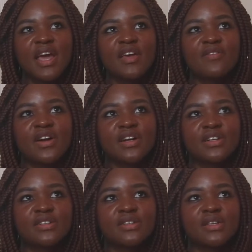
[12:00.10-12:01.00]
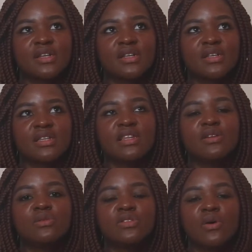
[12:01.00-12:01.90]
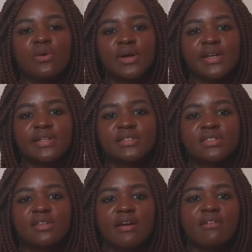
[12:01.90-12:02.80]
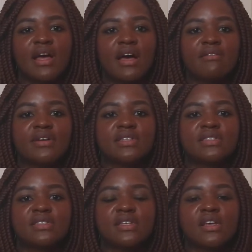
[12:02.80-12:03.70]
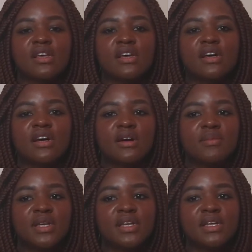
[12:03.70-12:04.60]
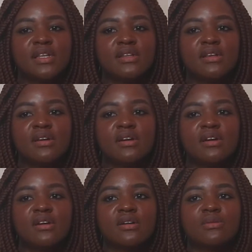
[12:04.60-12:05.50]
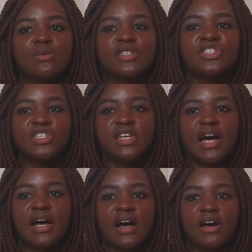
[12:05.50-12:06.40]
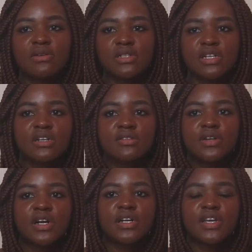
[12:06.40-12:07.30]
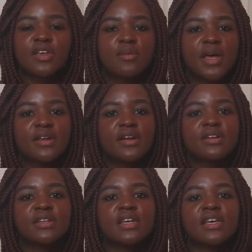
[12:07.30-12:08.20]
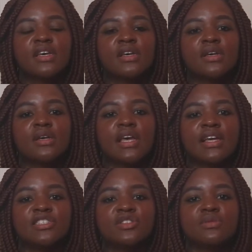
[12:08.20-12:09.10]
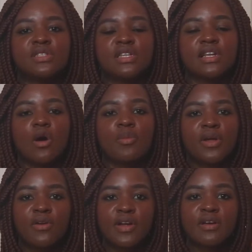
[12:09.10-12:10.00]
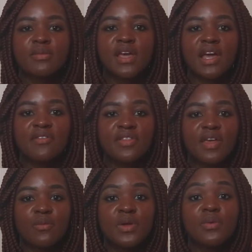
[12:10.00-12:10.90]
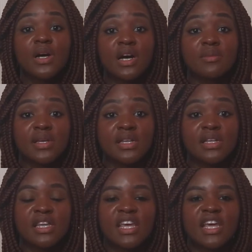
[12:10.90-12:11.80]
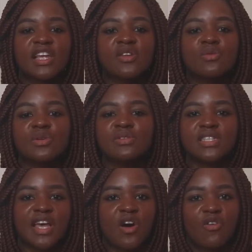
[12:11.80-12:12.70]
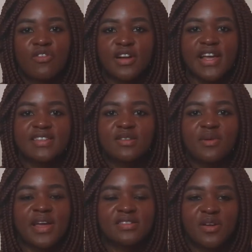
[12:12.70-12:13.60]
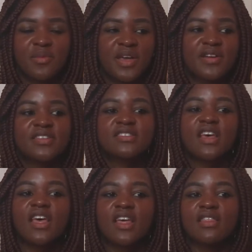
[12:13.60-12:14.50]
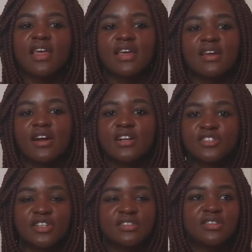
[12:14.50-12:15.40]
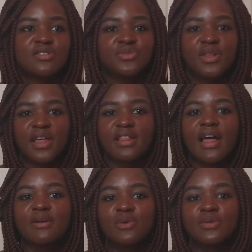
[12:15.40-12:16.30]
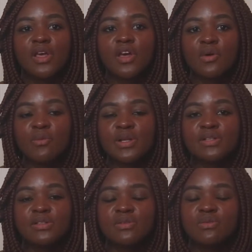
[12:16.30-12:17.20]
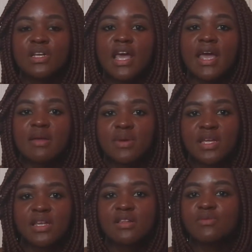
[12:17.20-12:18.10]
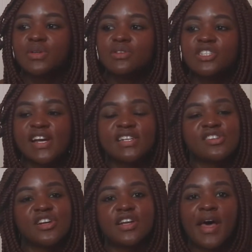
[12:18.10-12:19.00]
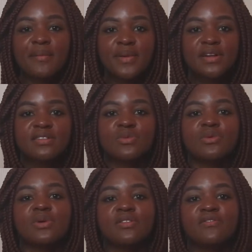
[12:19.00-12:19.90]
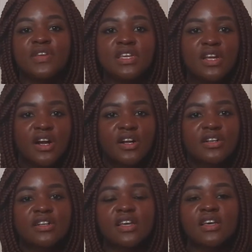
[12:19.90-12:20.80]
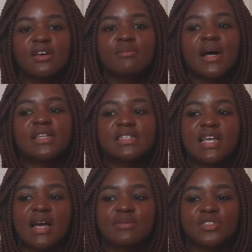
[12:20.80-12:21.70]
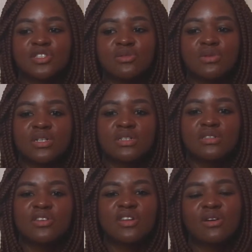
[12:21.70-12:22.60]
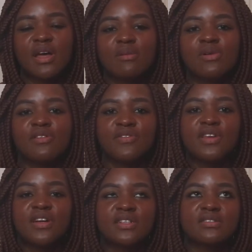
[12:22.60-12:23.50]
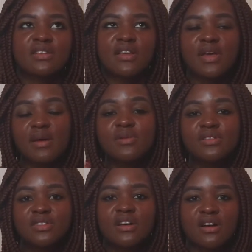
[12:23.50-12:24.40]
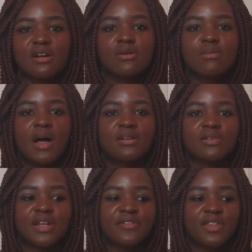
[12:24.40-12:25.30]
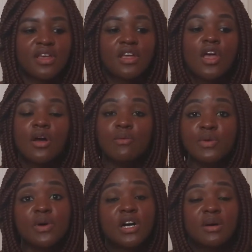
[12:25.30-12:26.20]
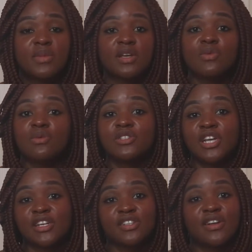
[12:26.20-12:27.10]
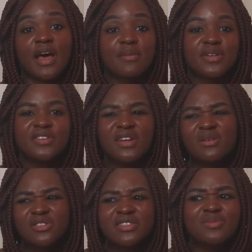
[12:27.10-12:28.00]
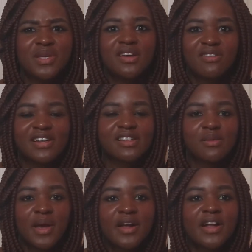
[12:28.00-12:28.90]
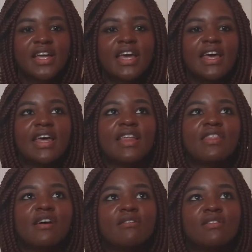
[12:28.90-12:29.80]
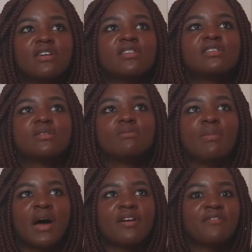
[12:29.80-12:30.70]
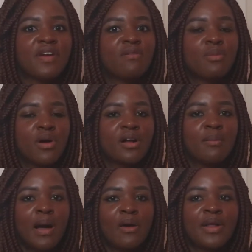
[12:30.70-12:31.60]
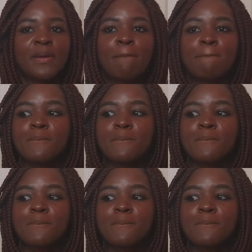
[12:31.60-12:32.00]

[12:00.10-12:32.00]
gave her little toys. They would have us come in. Once she got out of her incubator and she was in an open crib, everything, we would come in and we would take over as her parents. They urged us to do that. Like when we came in, we would change her diapers, we would feed her. By the time she was, able to feed her, able to suck her own bottle and everything, we would come in, we would change her diaper, just be a regular parent. And that was my favorite part about it.